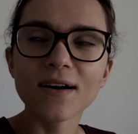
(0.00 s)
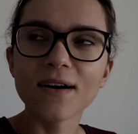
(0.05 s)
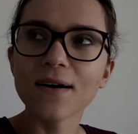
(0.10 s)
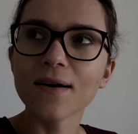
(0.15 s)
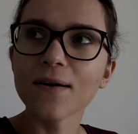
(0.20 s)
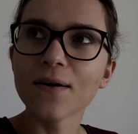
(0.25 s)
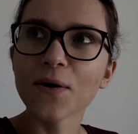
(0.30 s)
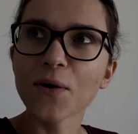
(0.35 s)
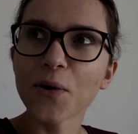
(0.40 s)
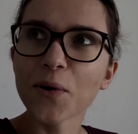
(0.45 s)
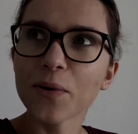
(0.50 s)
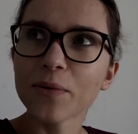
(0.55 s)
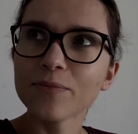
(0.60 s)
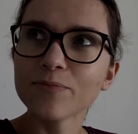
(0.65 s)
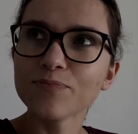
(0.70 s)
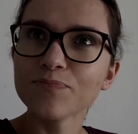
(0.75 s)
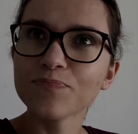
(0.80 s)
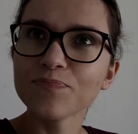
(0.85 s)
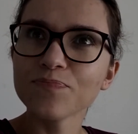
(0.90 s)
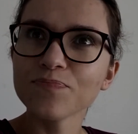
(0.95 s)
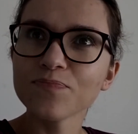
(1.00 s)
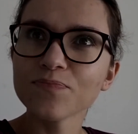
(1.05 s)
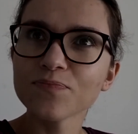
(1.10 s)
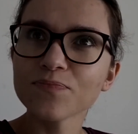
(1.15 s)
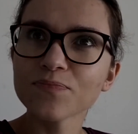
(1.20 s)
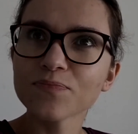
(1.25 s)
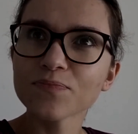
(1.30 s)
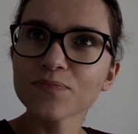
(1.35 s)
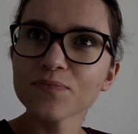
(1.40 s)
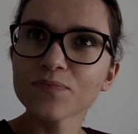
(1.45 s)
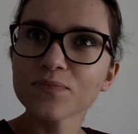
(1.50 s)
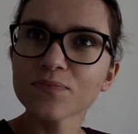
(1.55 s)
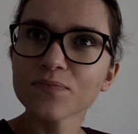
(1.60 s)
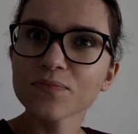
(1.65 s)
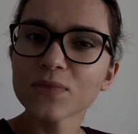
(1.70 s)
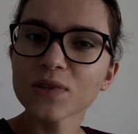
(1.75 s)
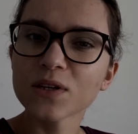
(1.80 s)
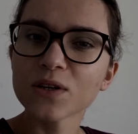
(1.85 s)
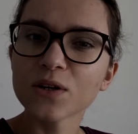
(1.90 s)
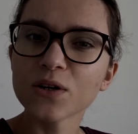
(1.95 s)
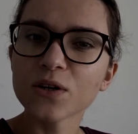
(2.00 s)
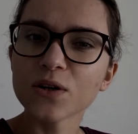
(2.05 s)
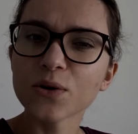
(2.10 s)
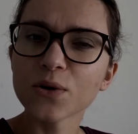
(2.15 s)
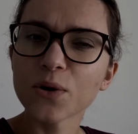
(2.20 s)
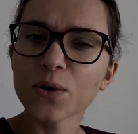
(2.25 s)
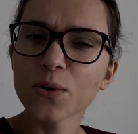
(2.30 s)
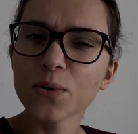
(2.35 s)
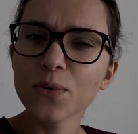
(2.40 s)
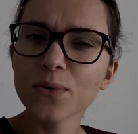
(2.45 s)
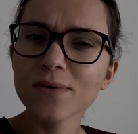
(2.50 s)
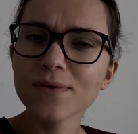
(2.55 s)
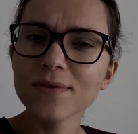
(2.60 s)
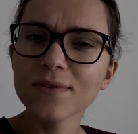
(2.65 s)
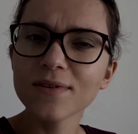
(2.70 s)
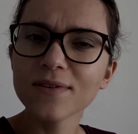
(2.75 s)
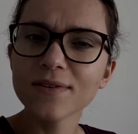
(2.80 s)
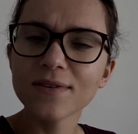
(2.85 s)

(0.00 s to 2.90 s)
Um, row?